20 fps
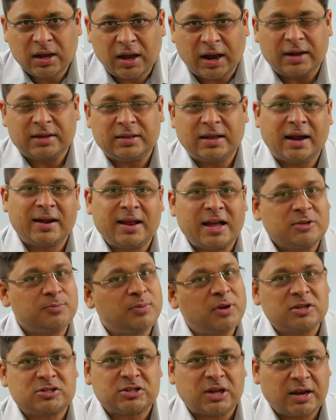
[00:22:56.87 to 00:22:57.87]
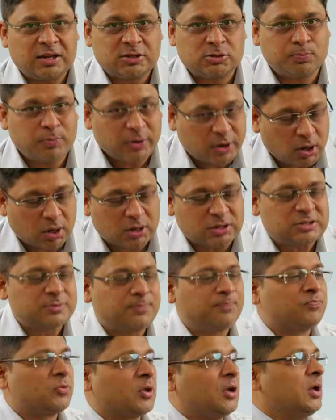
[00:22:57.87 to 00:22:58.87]
And that has been a challenge because
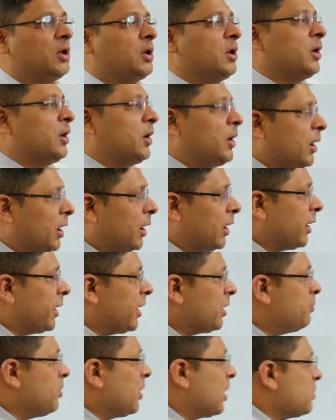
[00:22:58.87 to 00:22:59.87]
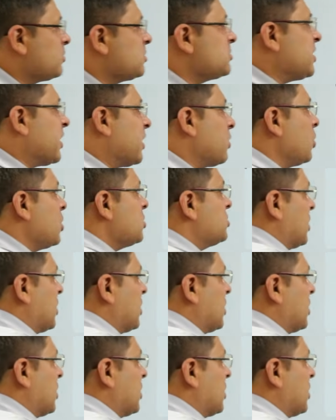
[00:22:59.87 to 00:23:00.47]
it becomes a security